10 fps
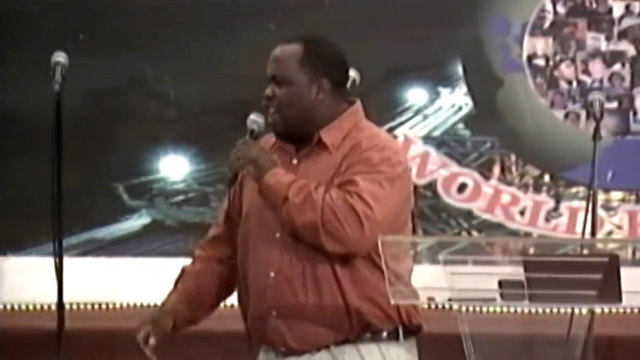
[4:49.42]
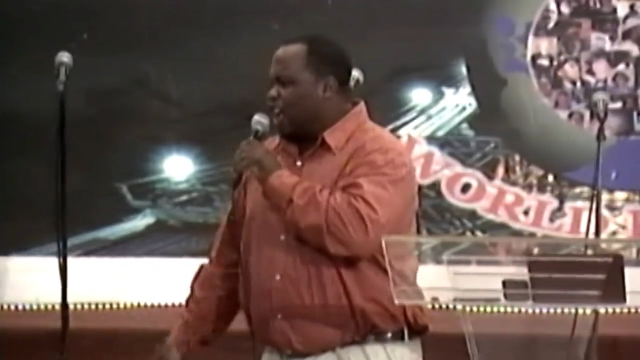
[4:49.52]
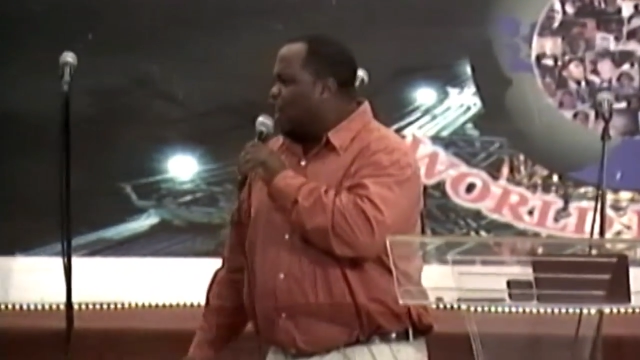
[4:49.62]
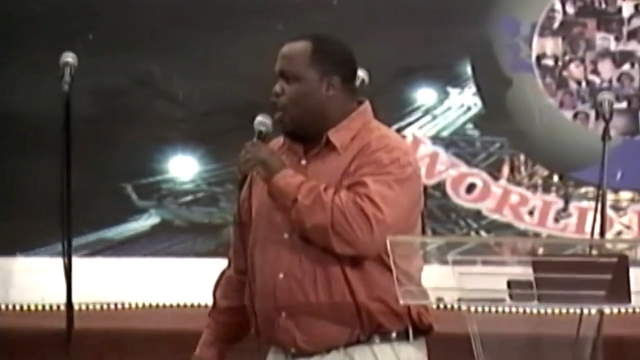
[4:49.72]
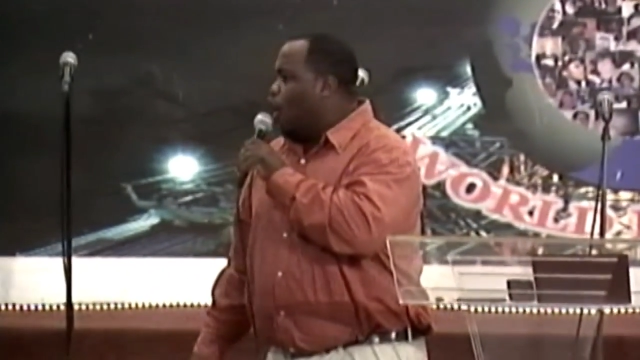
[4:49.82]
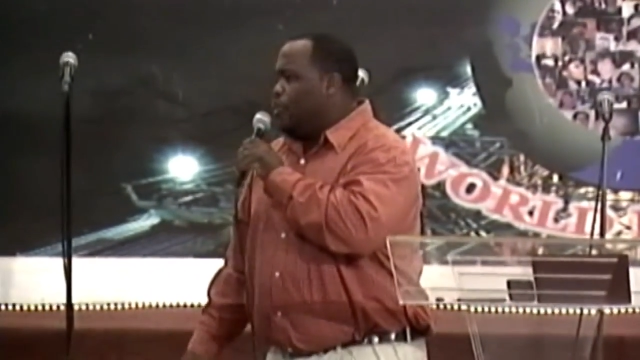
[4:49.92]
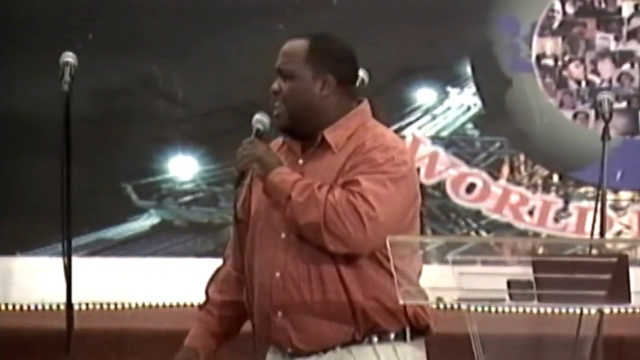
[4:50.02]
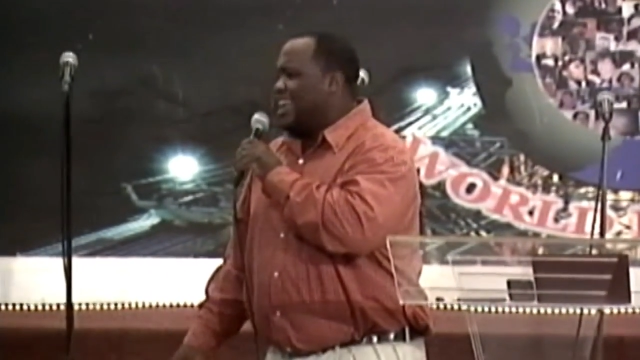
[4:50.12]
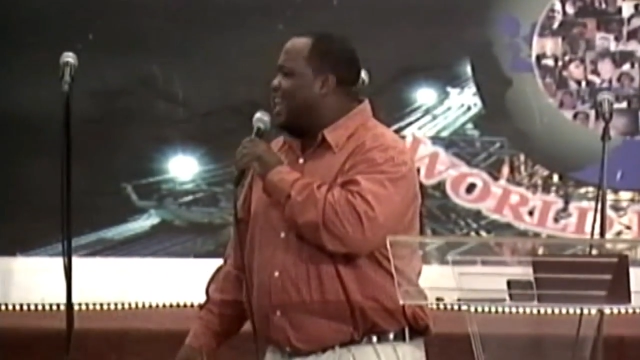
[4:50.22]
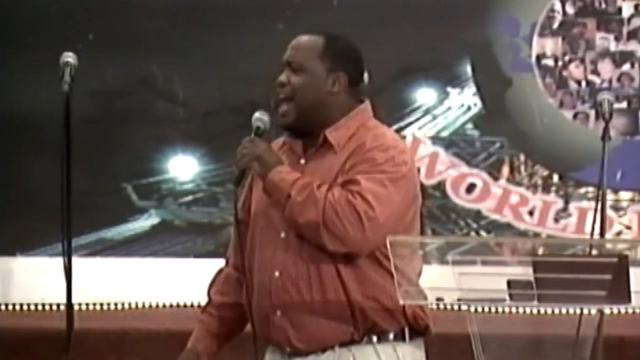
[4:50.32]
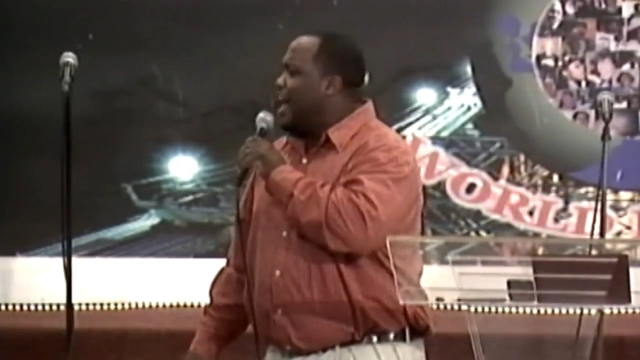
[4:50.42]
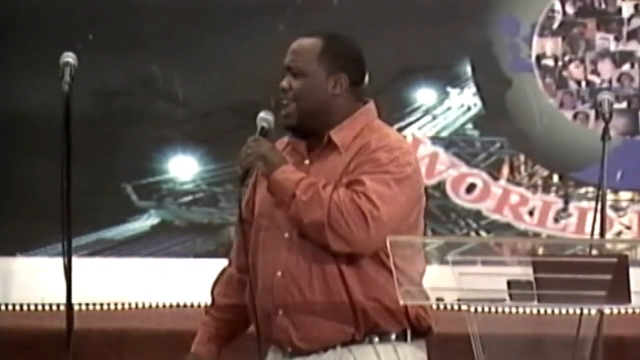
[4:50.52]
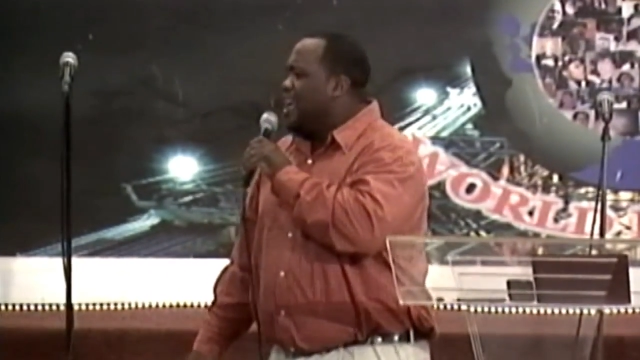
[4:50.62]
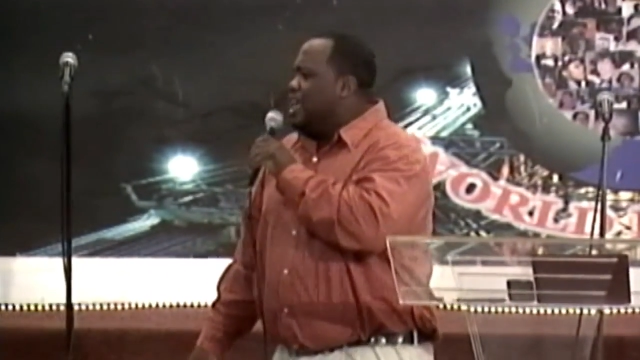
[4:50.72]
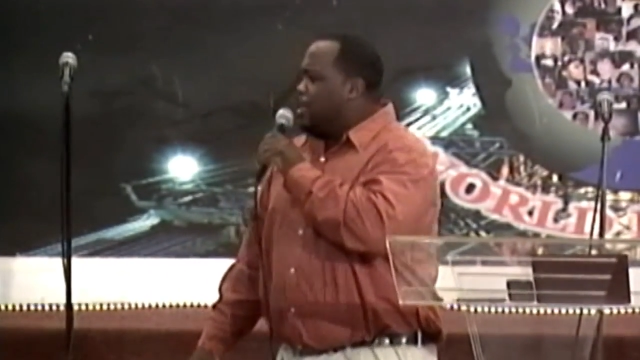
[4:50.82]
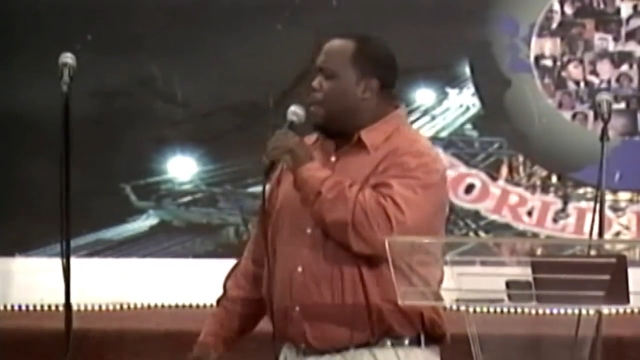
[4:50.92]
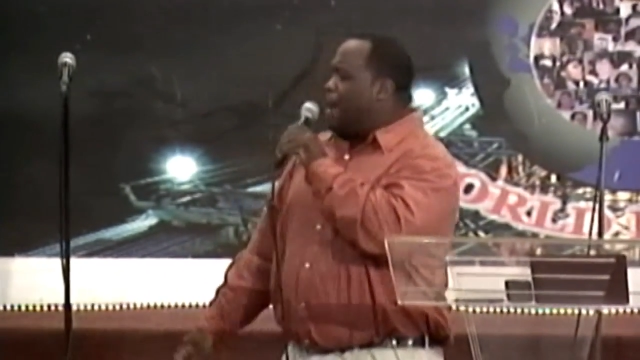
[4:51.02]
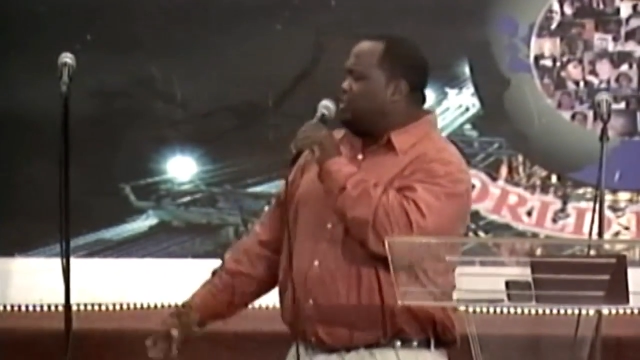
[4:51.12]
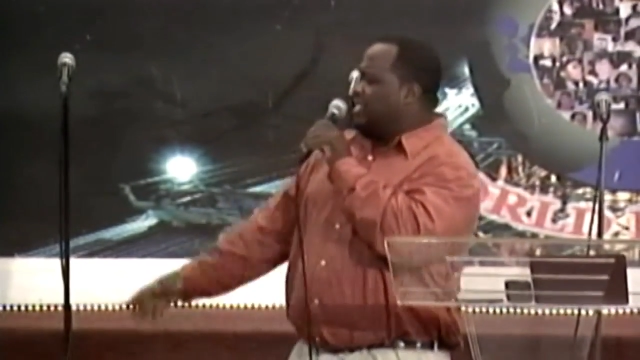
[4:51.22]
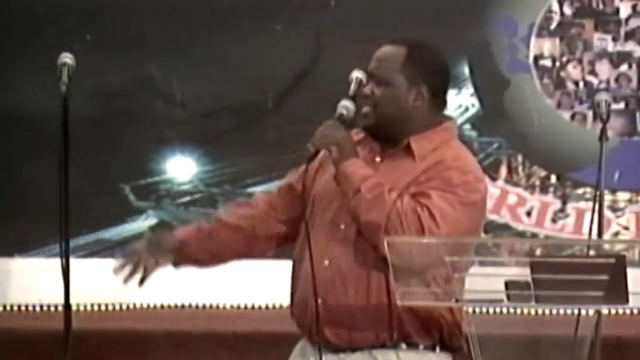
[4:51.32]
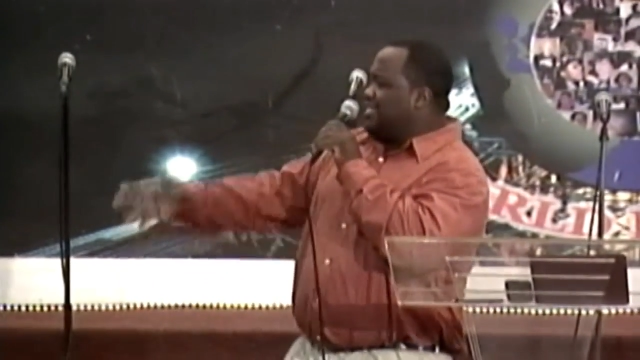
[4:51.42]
Glory to God. The Bible says in